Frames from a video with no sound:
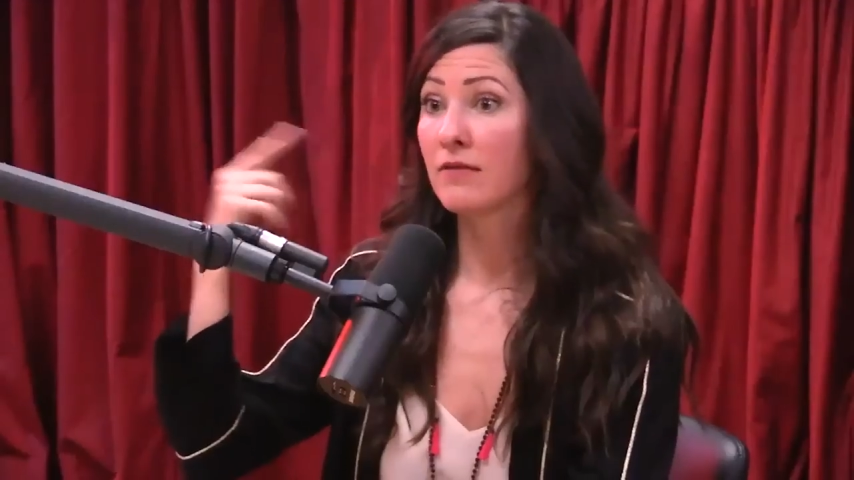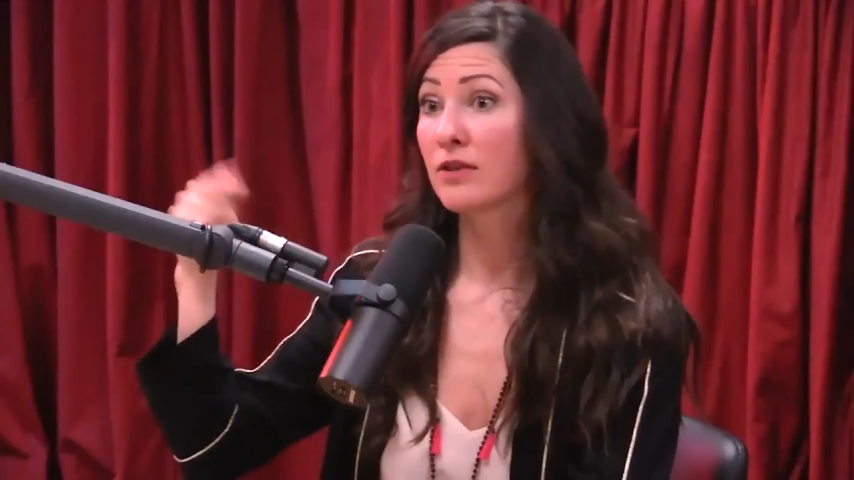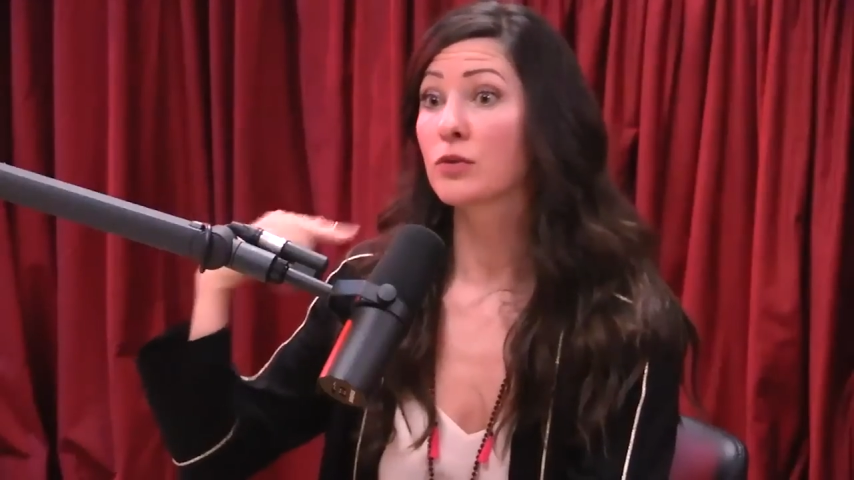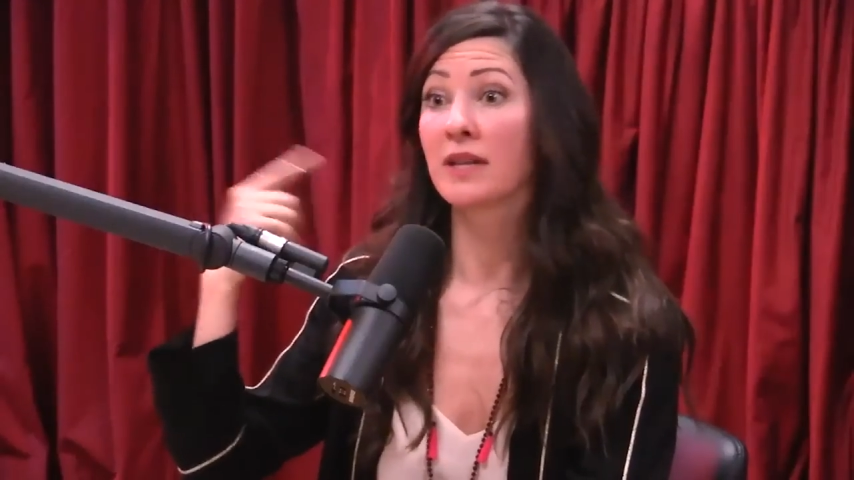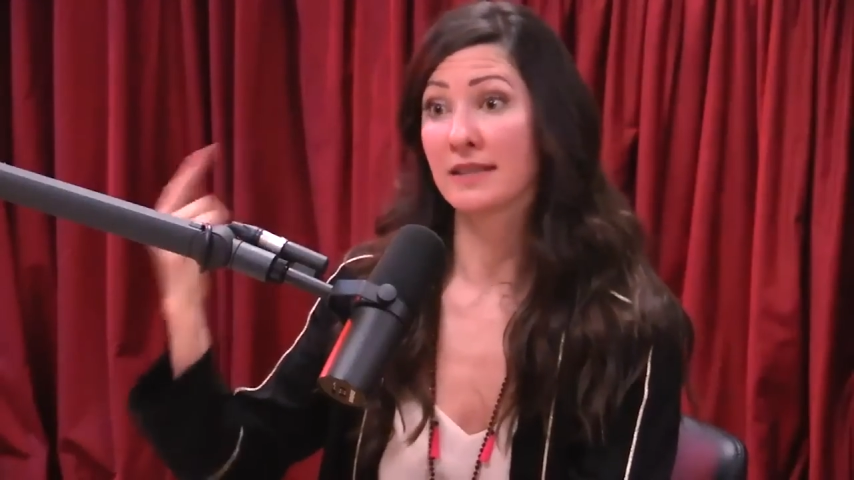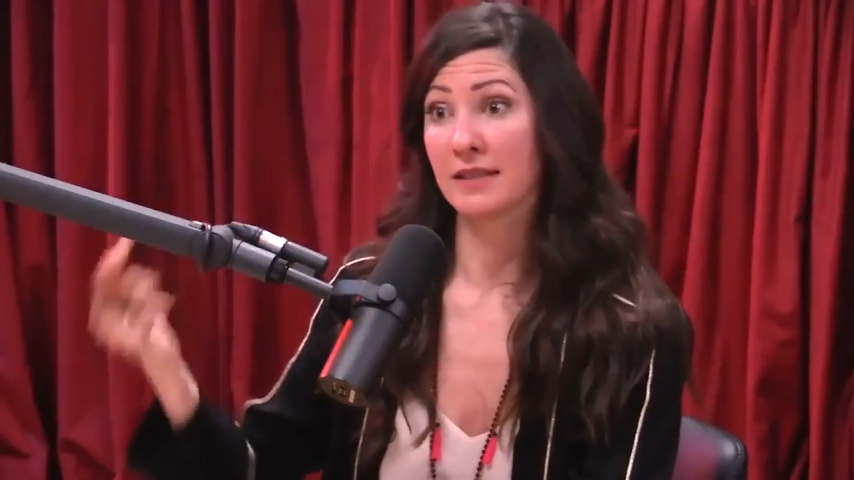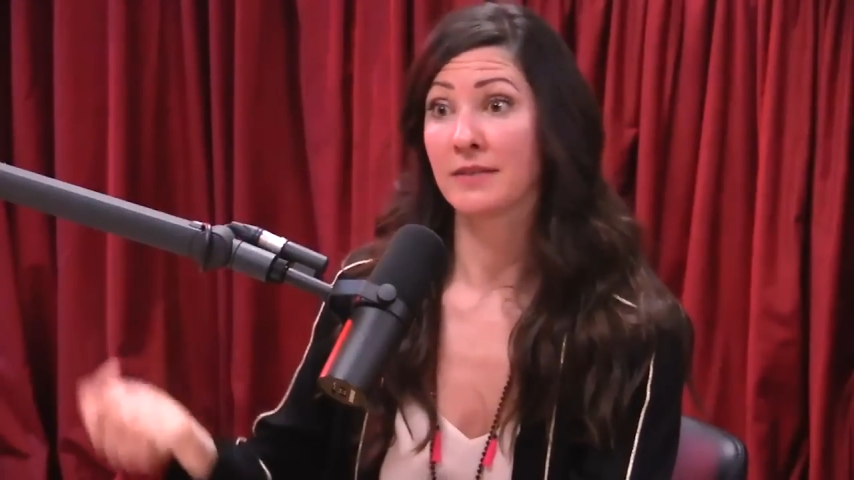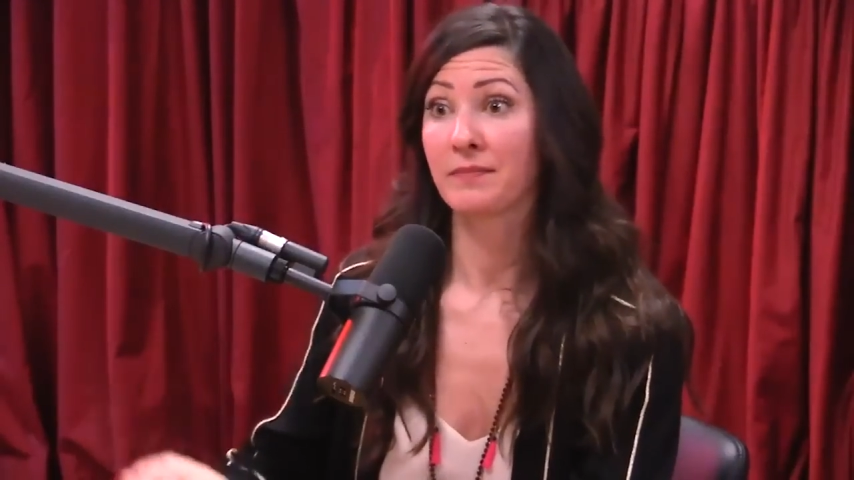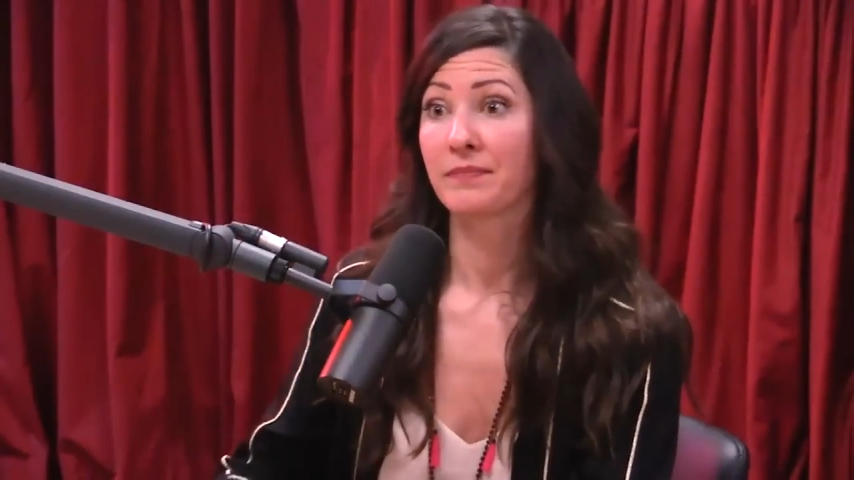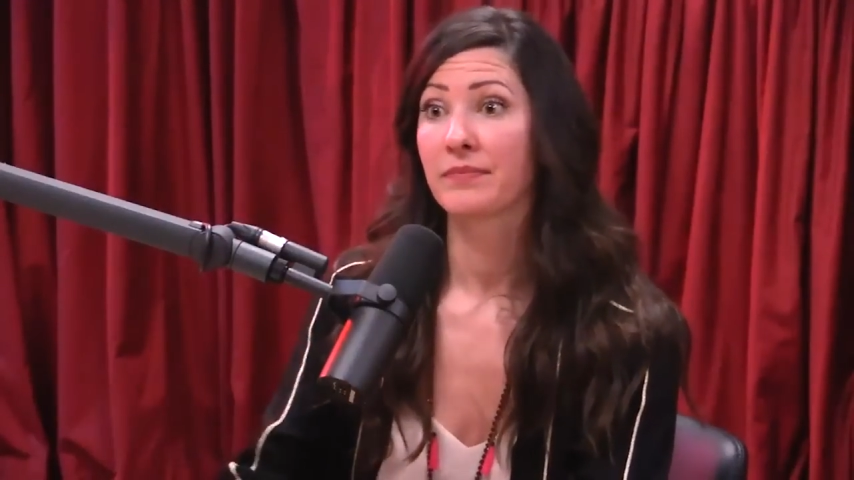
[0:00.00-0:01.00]
visualize it
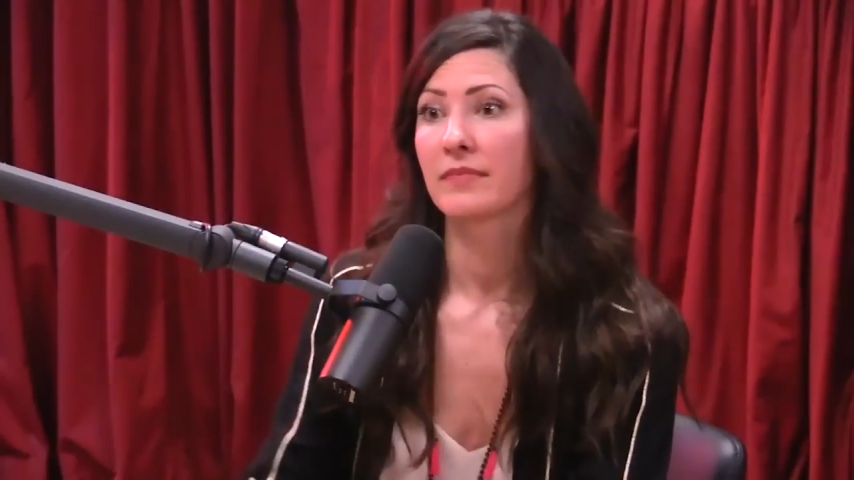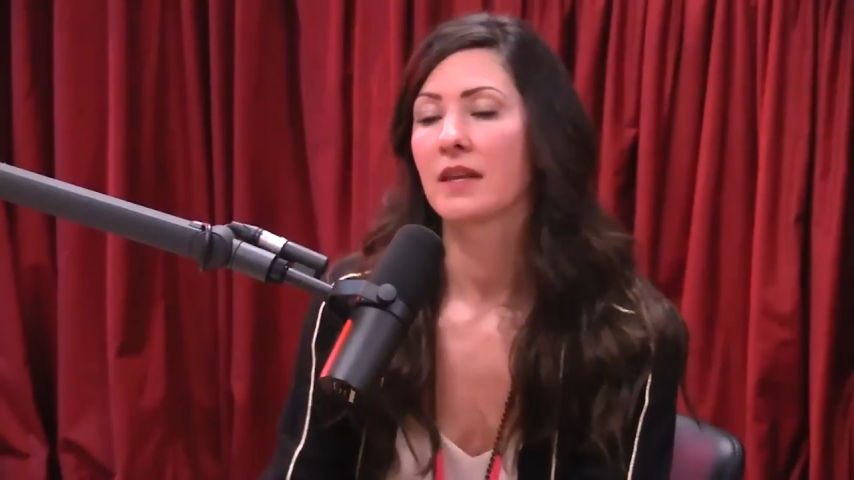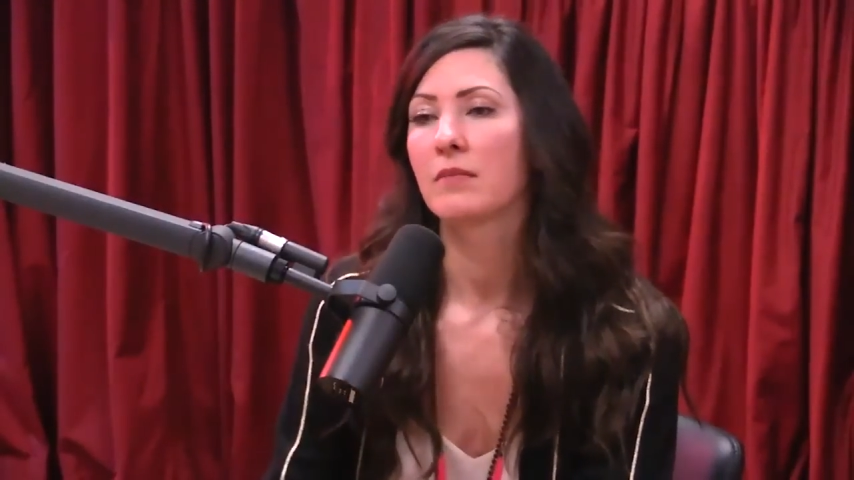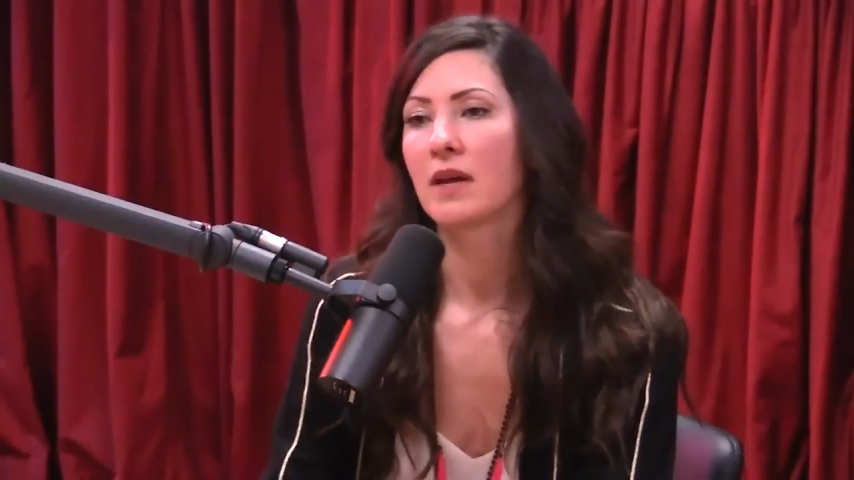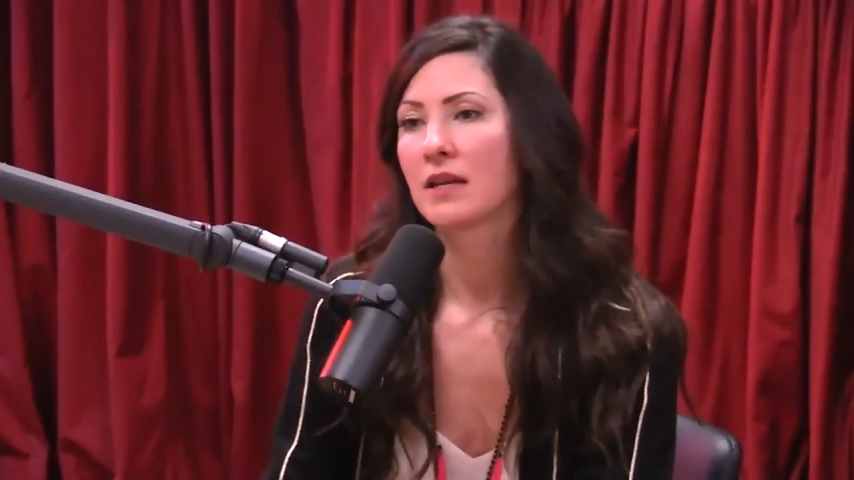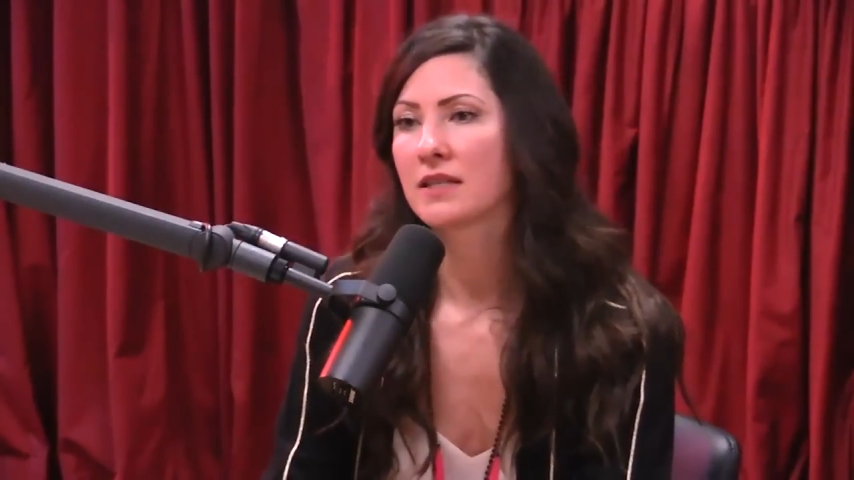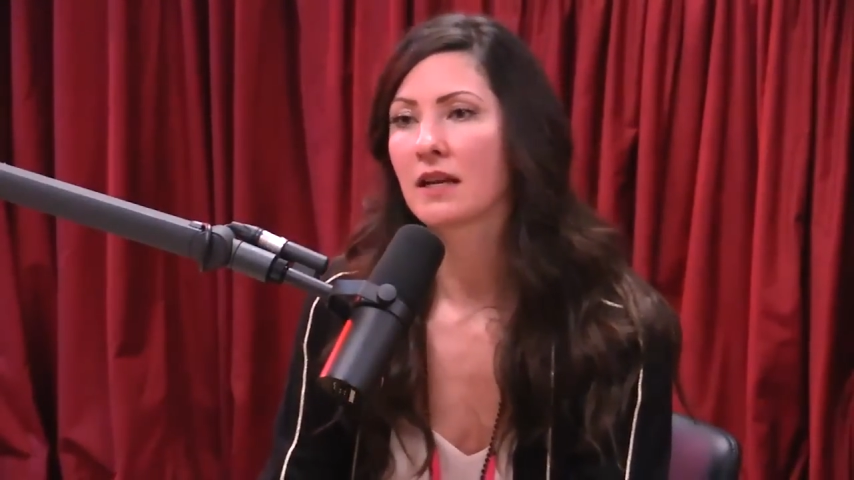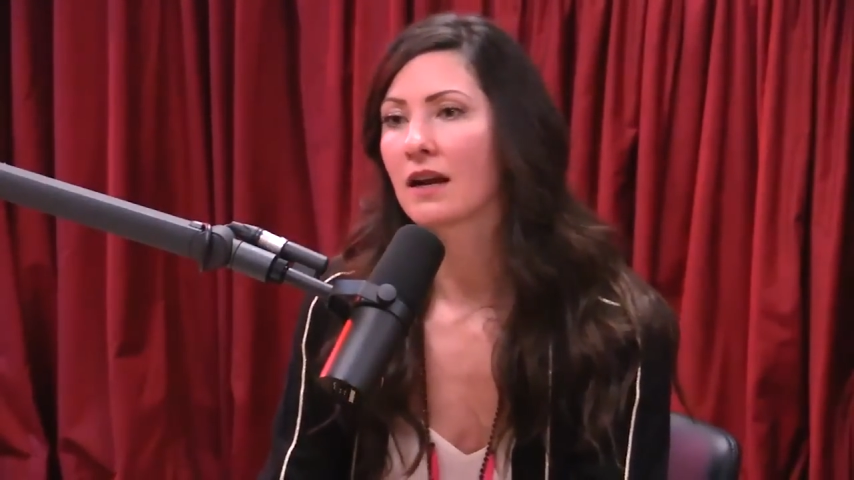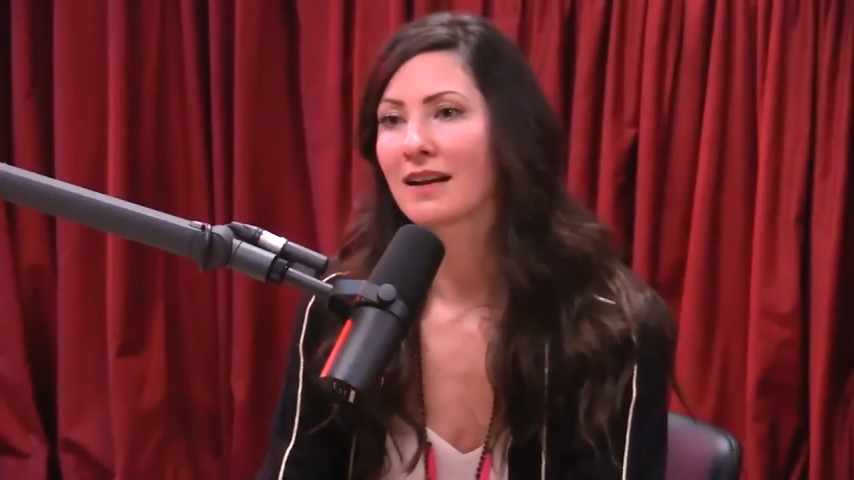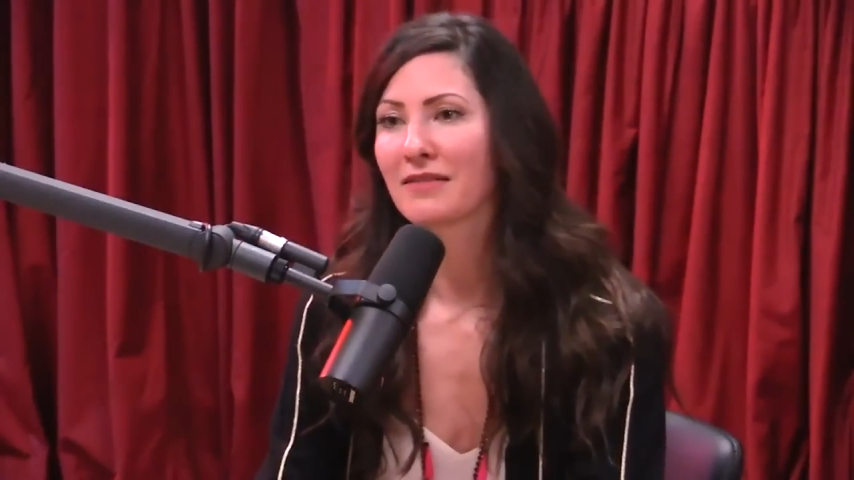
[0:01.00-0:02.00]
they
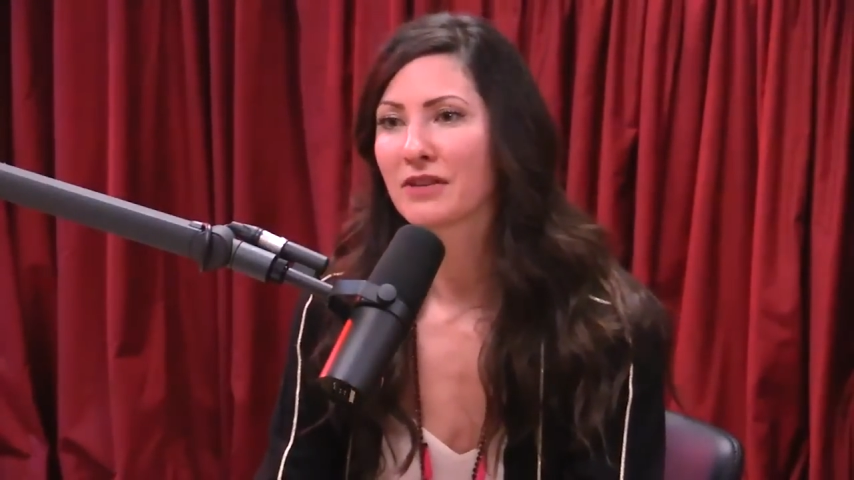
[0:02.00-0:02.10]
meditate on it,